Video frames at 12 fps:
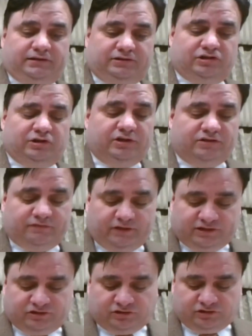a series of
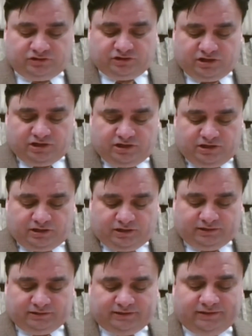lessons
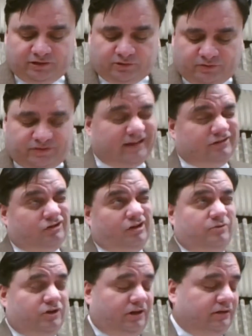uh, dealing with that
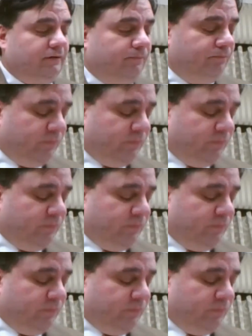subject.